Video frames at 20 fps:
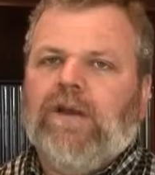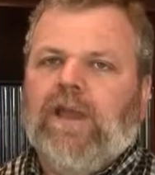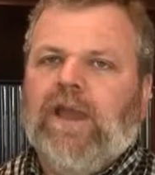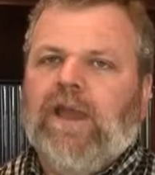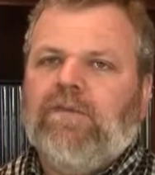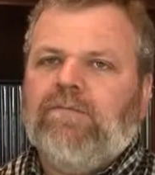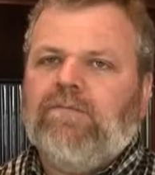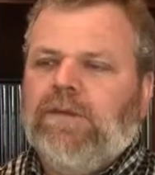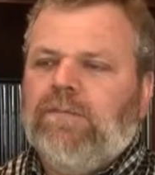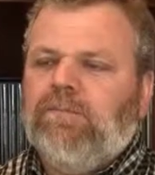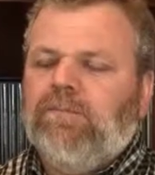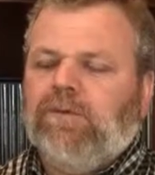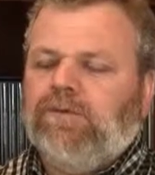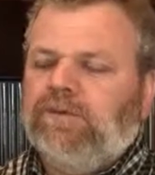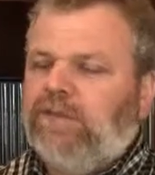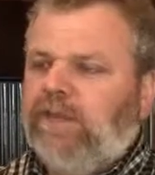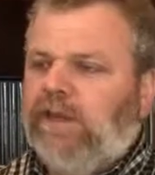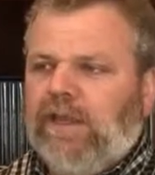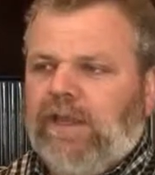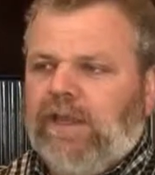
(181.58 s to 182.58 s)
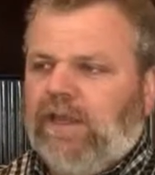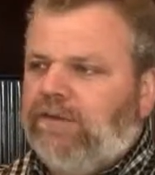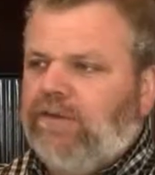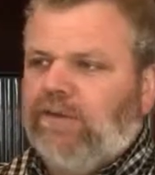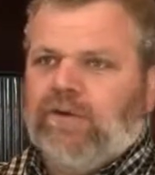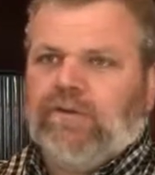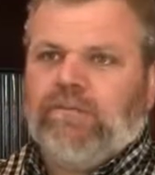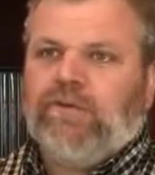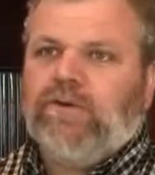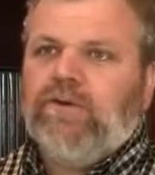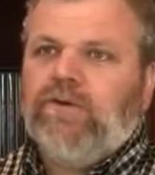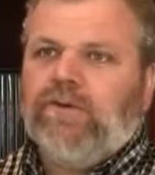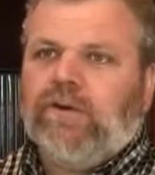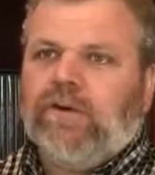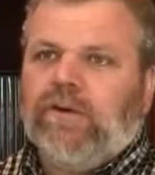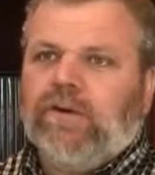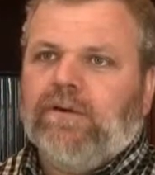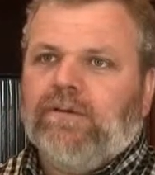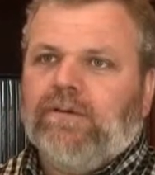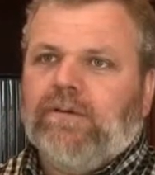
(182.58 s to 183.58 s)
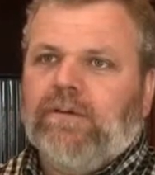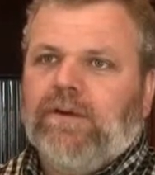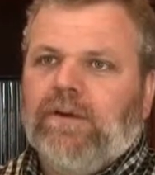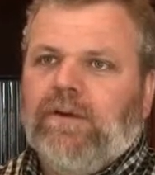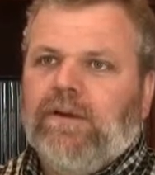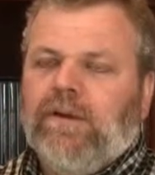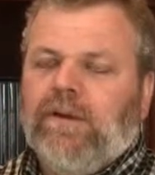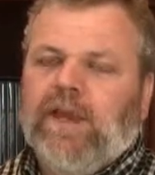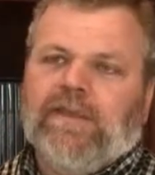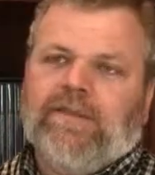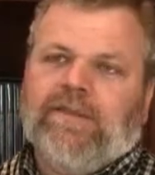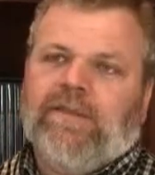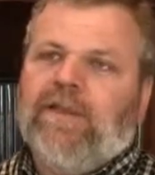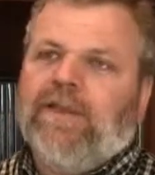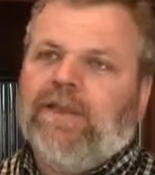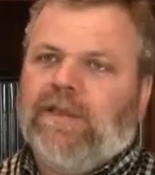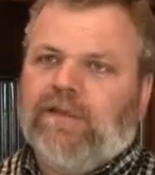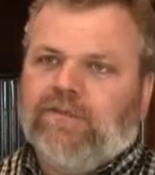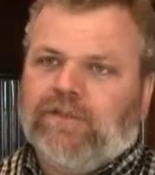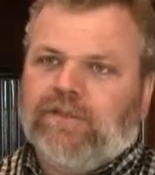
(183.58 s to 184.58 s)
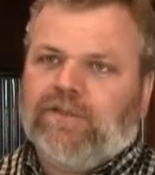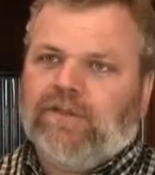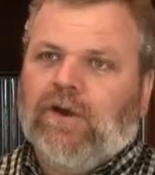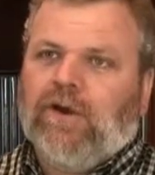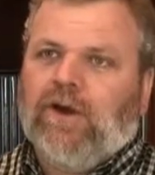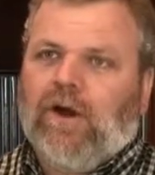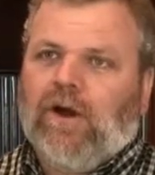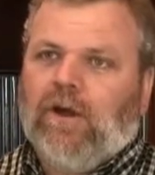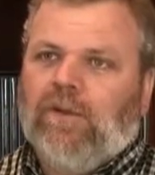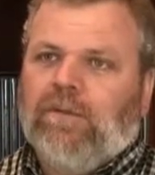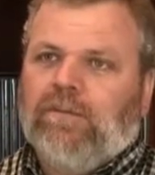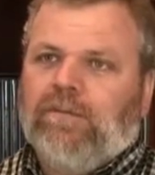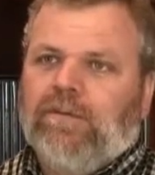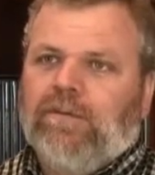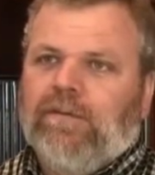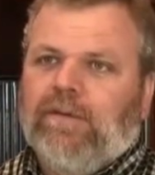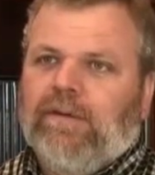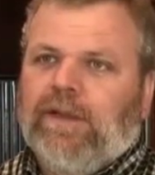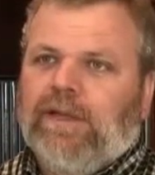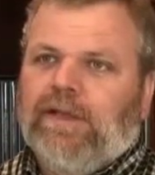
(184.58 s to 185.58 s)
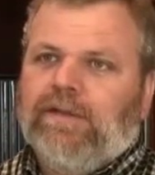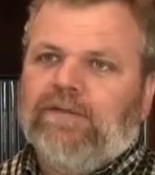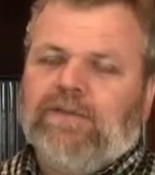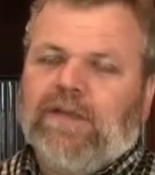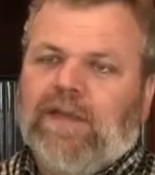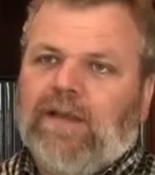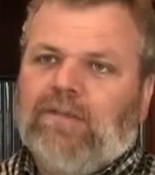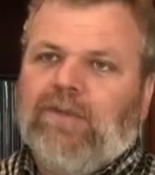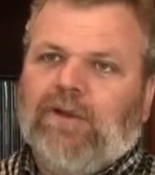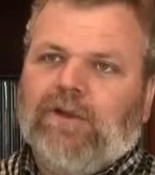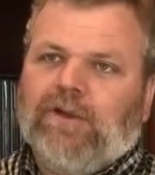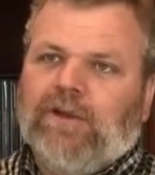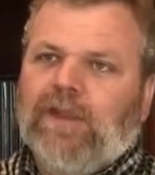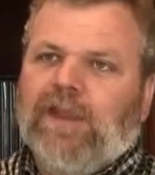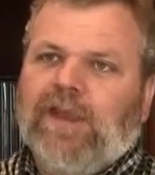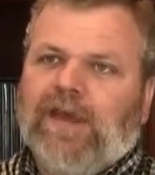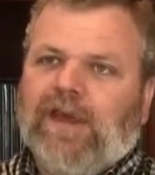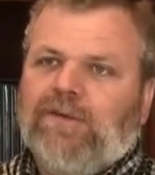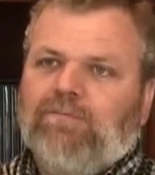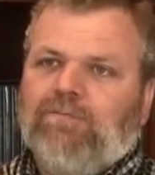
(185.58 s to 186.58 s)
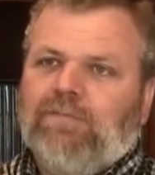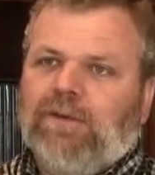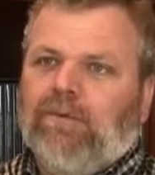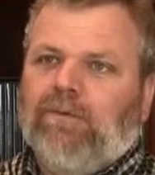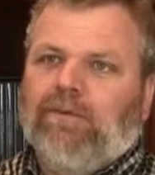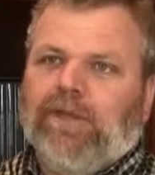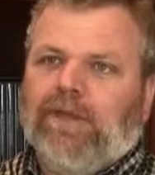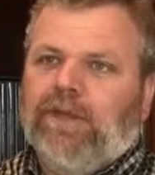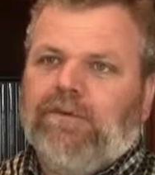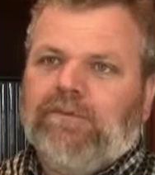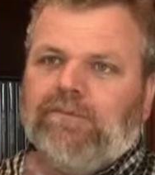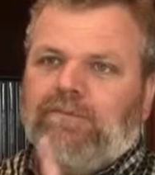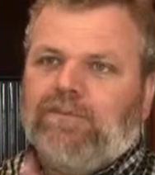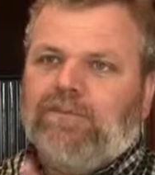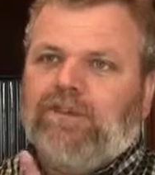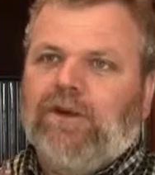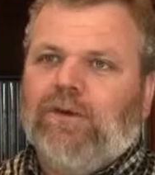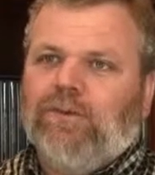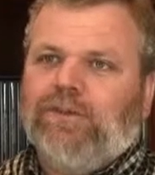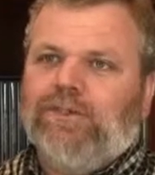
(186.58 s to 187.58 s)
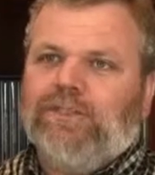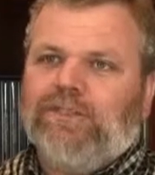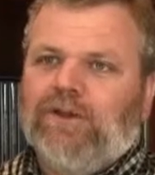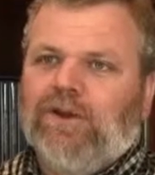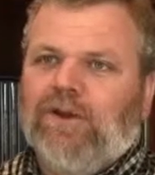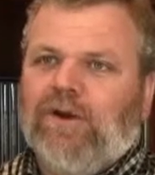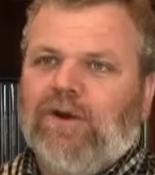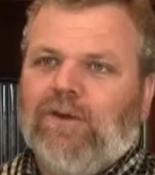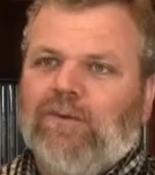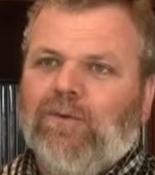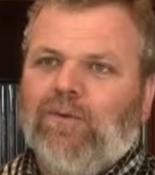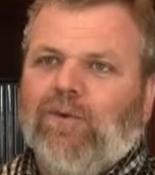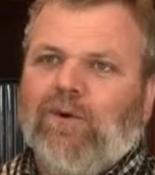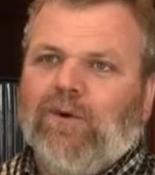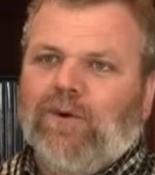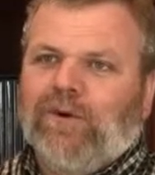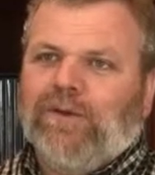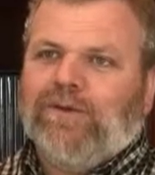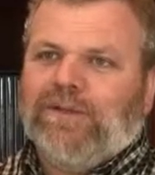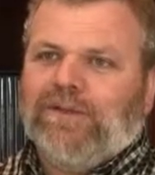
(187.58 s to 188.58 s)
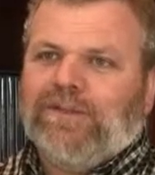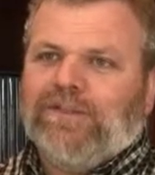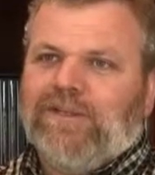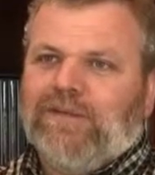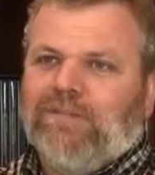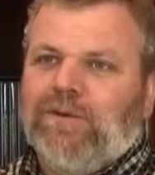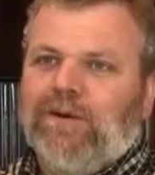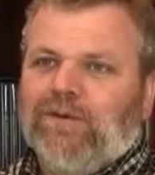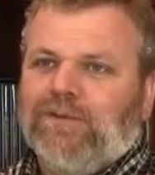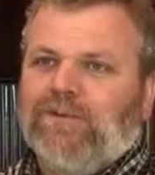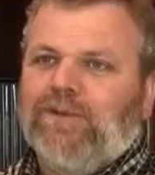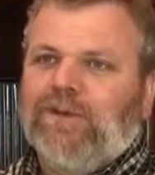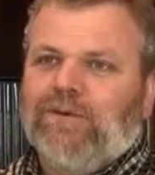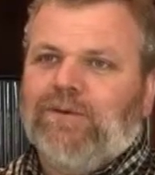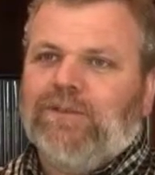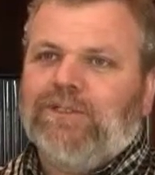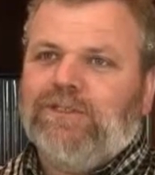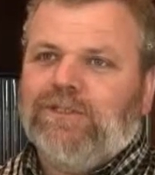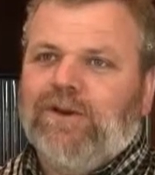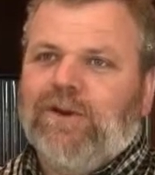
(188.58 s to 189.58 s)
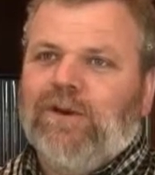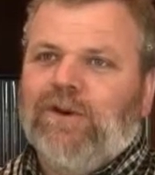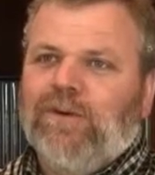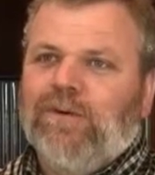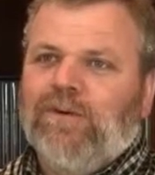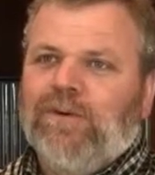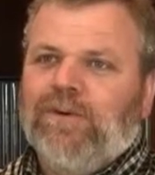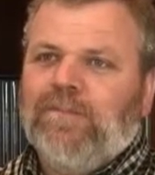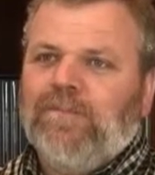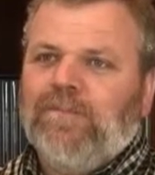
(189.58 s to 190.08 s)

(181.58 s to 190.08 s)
have people sitting at their computer, and then they'd give us a call and say, "I'm looking at building so-and-so or gazebo so-and-so."